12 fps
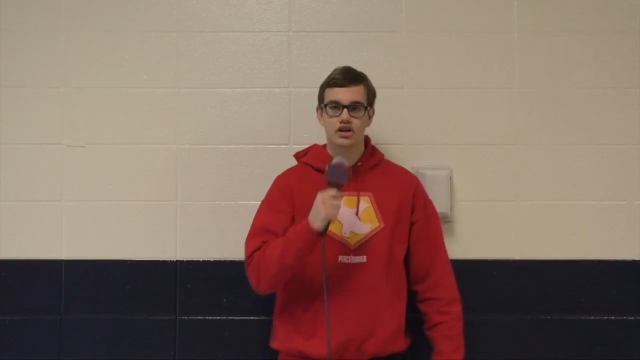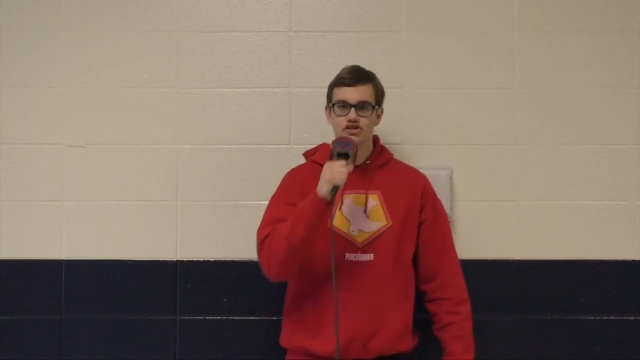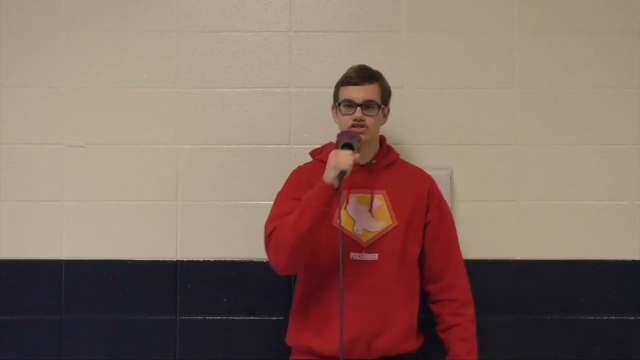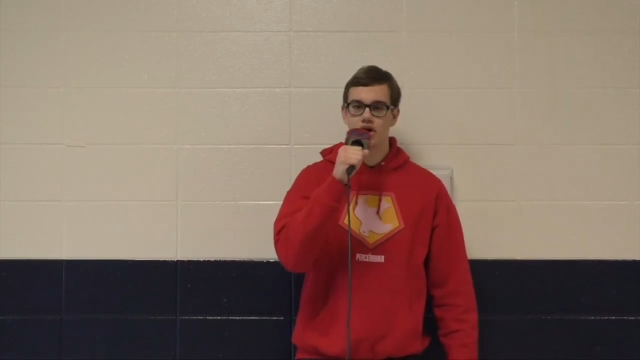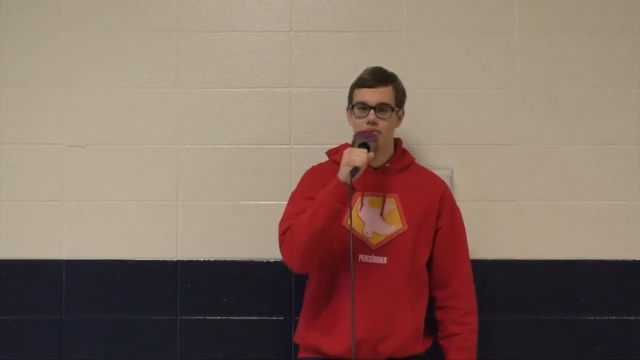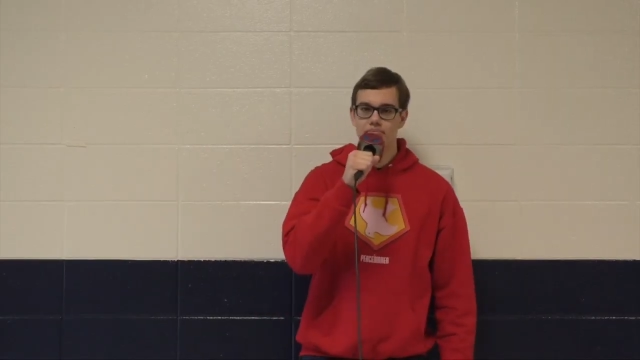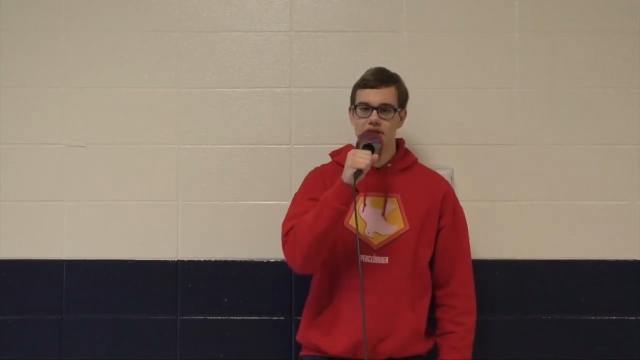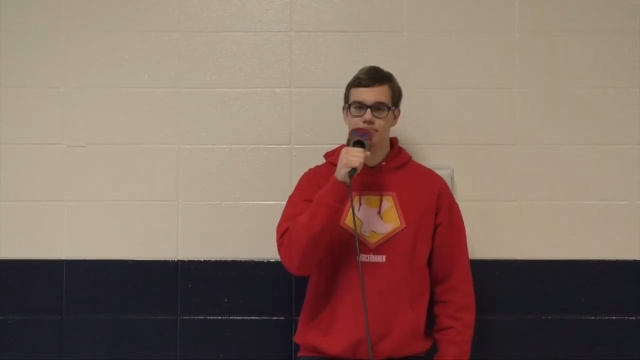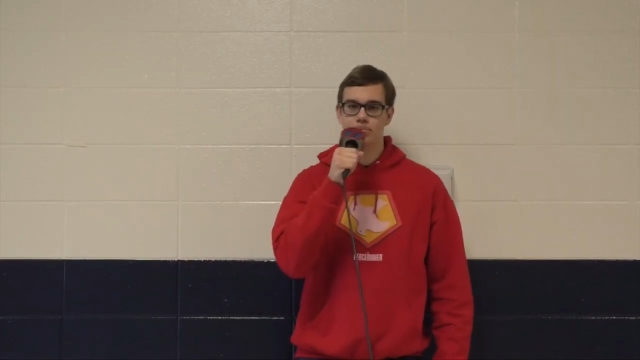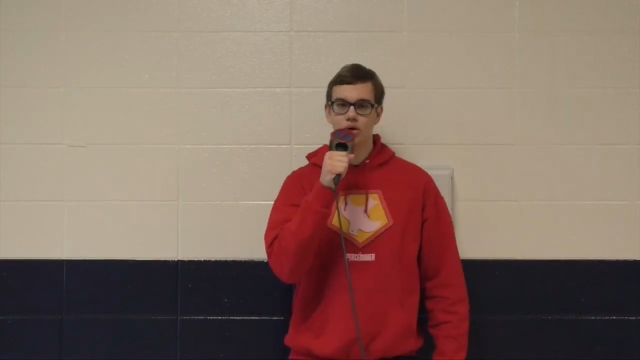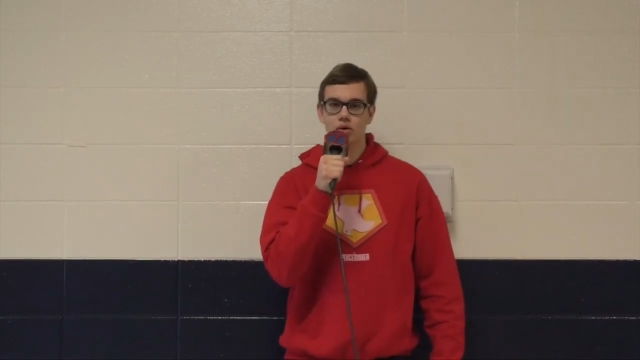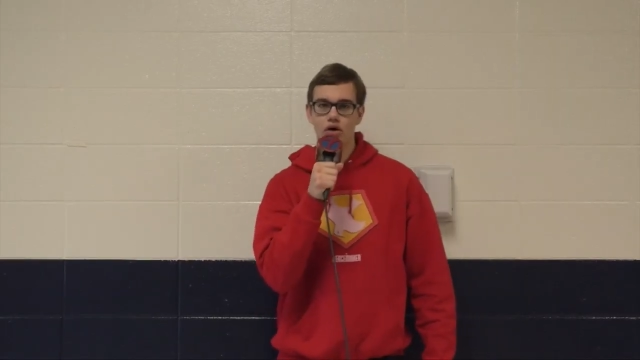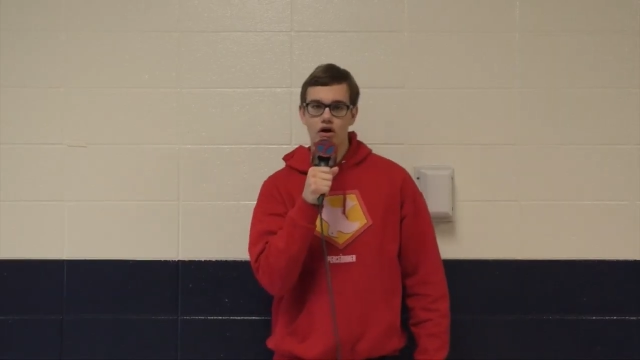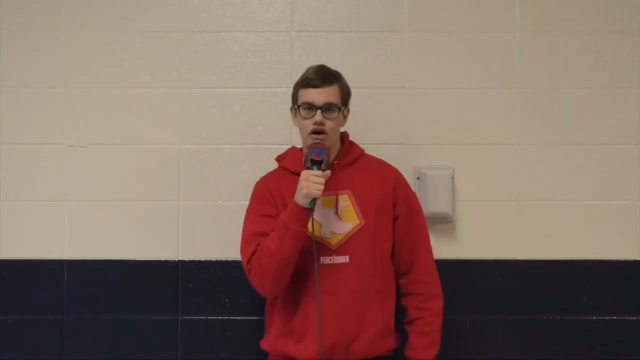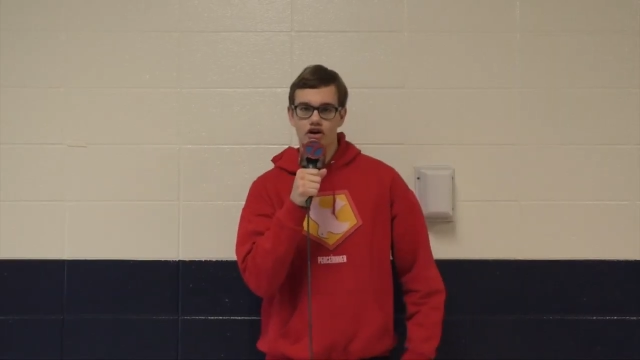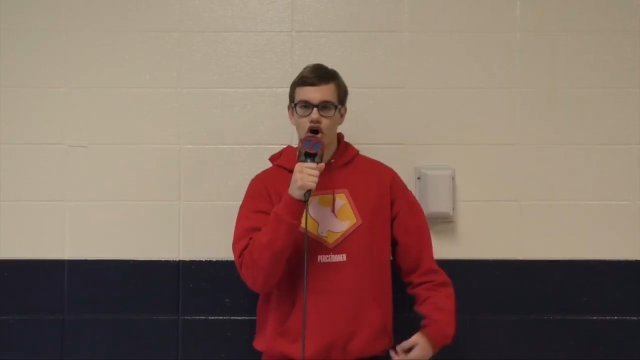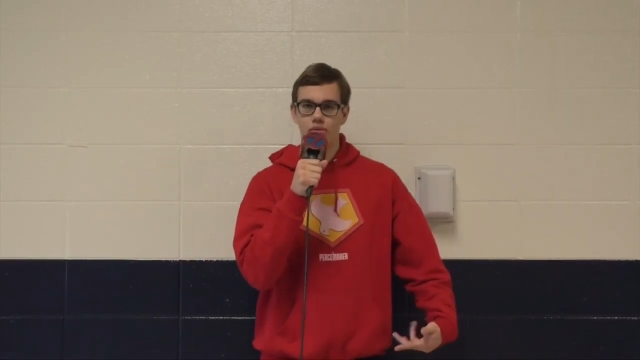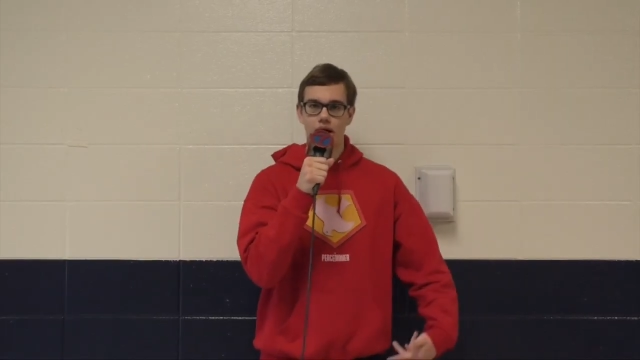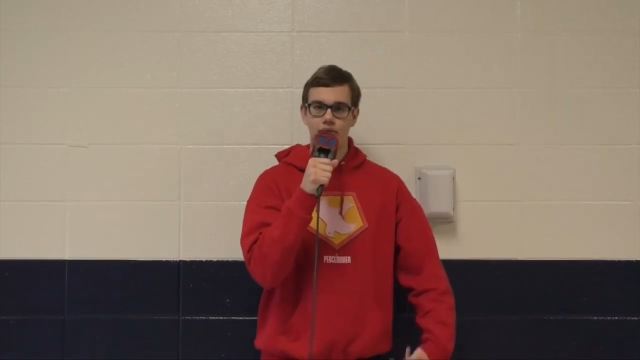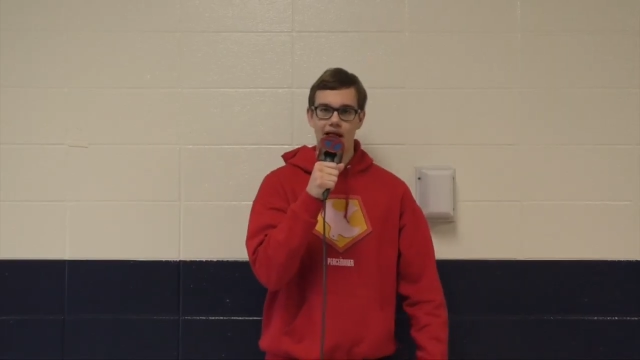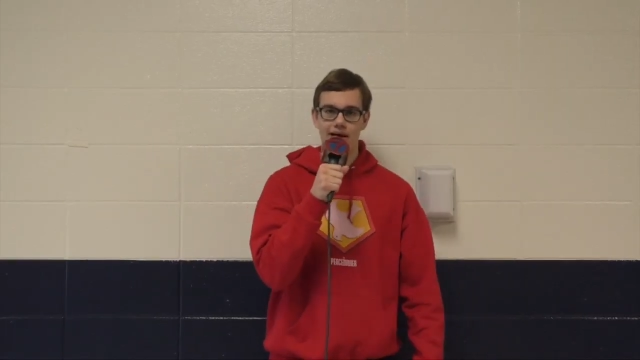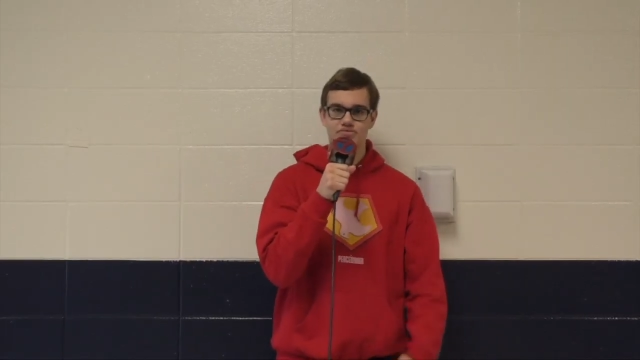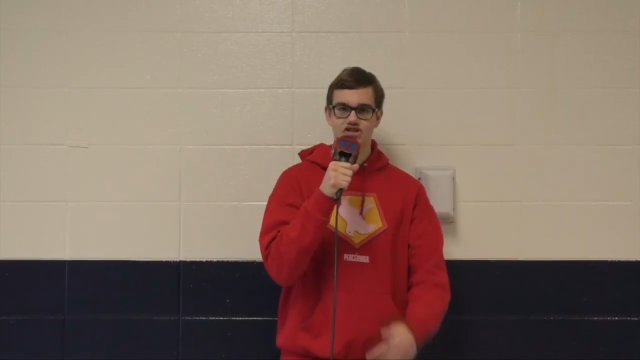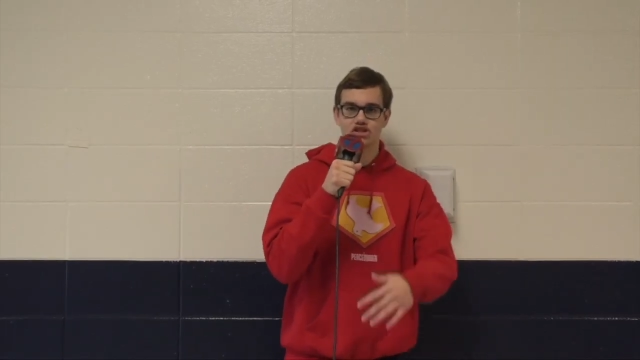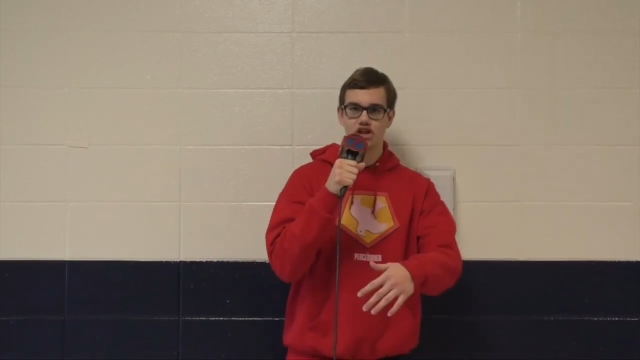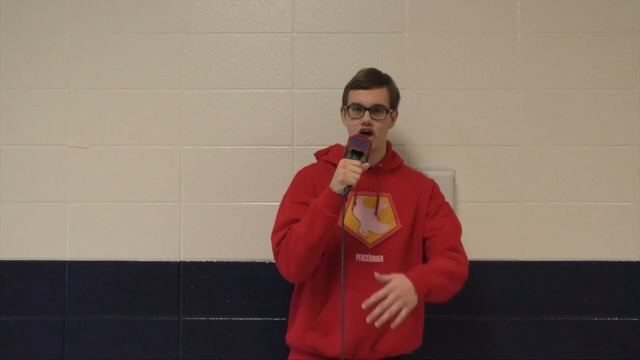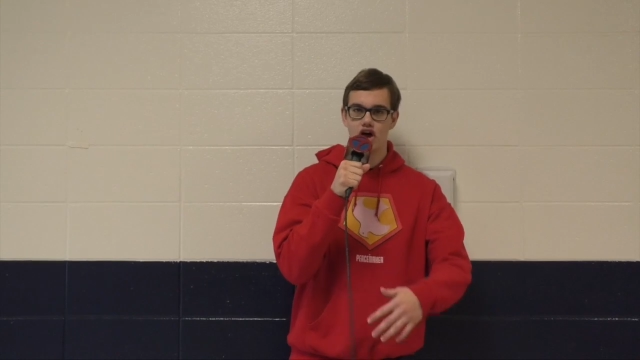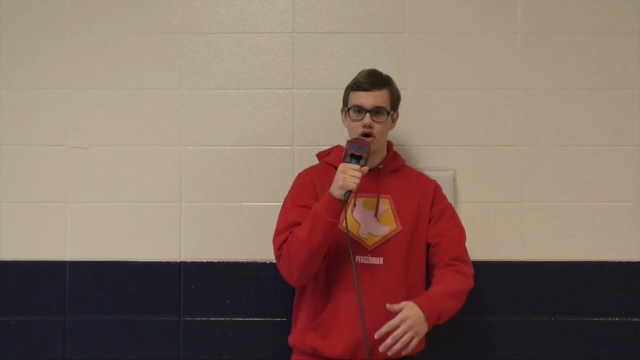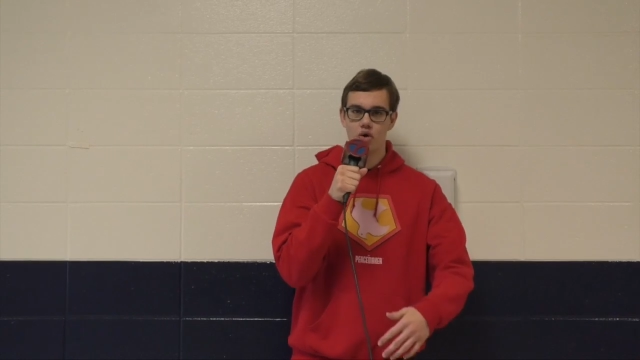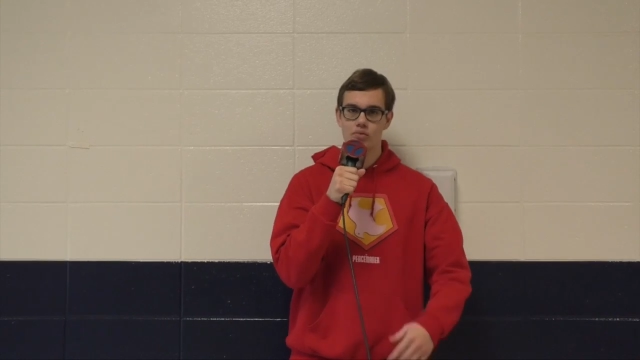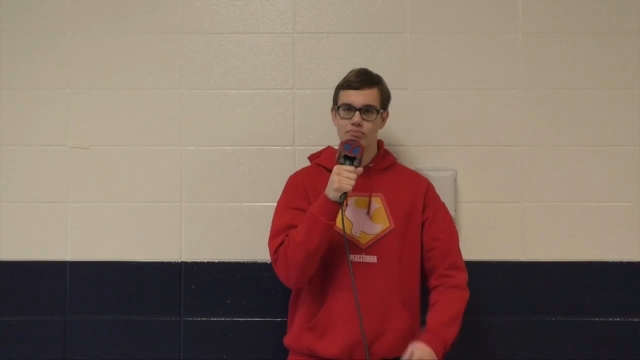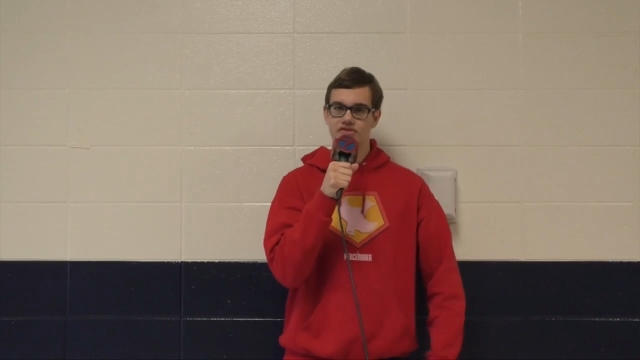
Some people call my rap slow,